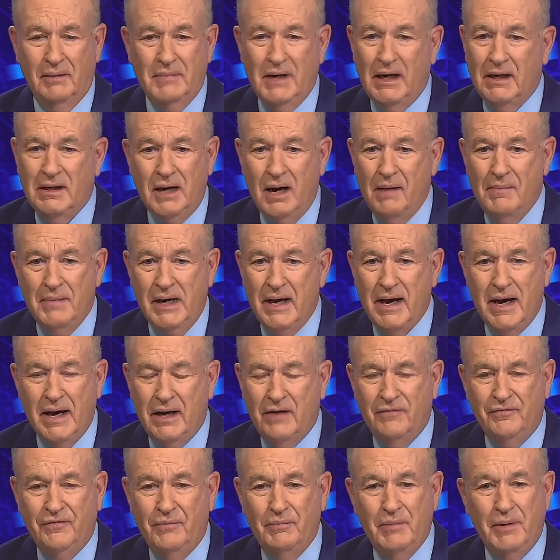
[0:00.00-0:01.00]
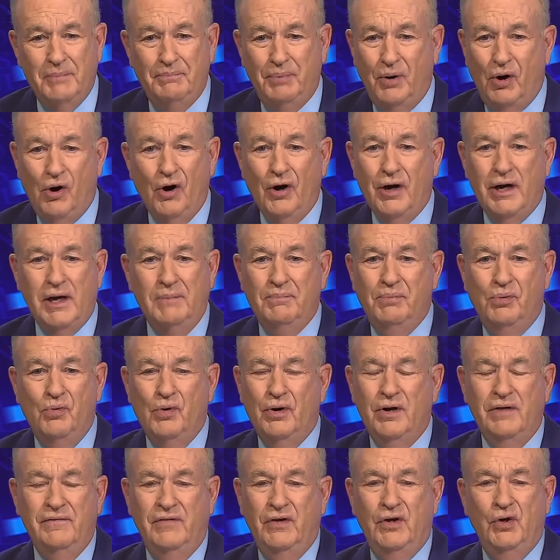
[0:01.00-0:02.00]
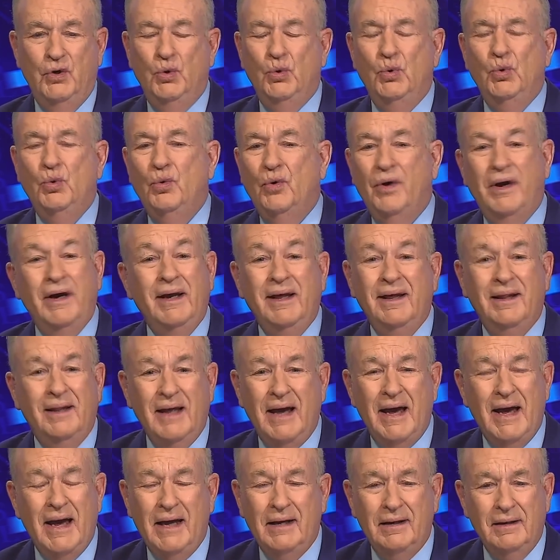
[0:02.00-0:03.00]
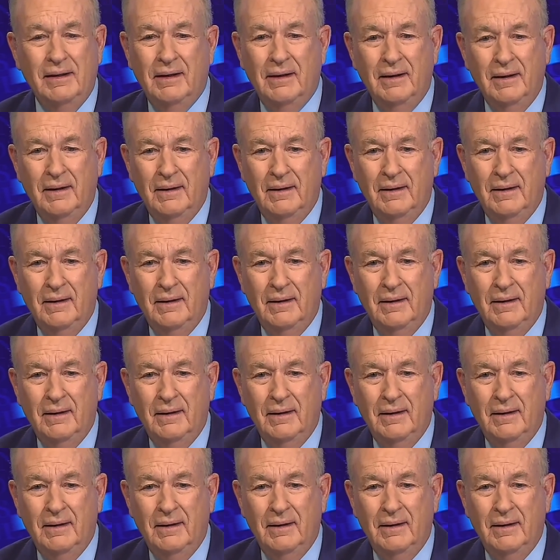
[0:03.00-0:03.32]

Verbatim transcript: I'm not coming at it from a party point of view or any of that.